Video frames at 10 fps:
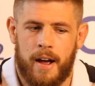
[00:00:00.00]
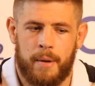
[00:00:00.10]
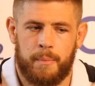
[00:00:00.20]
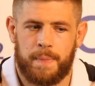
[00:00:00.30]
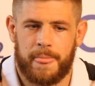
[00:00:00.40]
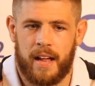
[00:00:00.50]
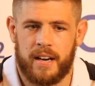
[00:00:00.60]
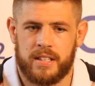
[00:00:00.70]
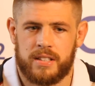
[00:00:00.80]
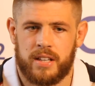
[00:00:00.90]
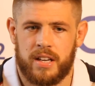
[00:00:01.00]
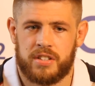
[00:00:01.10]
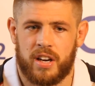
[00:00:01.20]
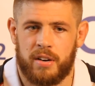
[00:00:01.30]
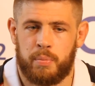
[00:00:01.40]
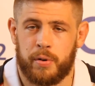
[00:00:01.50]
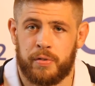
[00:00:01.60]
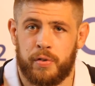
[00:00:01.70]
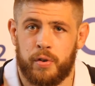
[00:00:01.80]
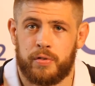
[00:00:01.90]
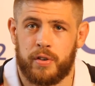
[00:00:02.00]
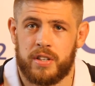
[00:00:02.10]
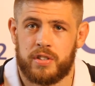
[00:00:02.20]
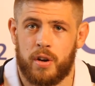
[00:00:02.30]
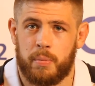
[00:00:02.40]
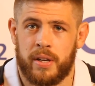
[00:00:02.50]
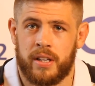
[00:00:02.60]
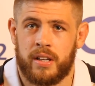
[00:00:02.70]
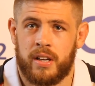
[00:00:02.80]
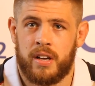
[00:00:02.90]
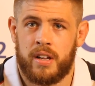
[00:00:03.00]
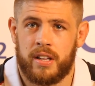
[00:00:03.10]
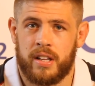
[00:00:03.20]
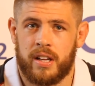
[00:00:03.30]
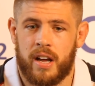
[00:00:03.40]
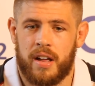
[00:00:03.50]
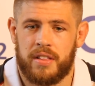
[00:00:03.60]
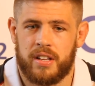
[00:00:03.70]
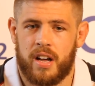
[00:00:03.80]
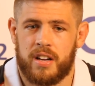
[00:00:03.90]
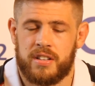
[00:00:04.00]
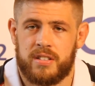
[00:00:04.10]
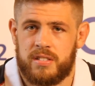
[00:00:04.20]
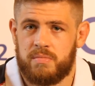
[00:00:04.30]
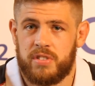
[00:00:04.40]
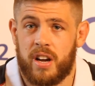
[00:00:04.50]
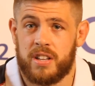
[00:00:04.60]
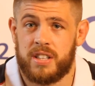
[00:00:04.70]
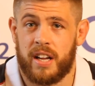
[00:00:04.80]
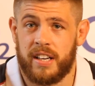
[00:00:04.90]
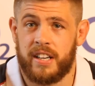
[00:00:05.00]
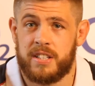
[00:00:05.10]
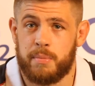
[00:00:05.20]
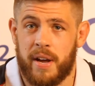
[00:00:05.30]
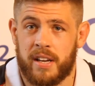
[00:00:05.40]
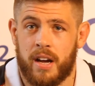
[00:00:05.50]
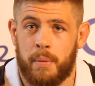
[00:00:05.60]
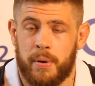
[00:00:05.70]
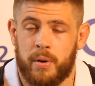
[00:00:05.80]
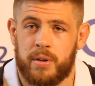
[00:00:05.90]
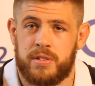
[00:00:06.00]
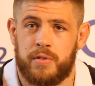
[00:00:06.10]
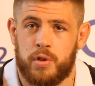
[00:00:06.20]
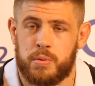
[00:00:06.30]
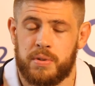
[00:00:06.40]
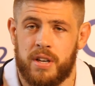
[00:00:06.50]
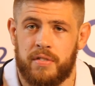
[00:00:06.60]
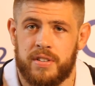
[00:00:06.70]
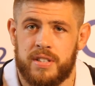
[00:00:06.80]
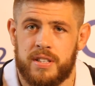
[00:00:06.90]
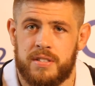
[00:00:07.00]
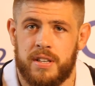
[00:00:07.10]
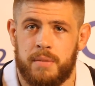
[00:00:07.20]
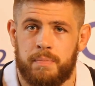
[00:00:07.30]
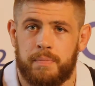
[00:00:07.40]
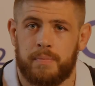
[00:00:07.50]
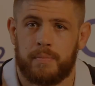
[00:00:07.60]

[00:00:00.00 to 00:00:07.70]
and it's kind of proved fruitful. It's got me the yards that I needed to make up in order to force myself into this team.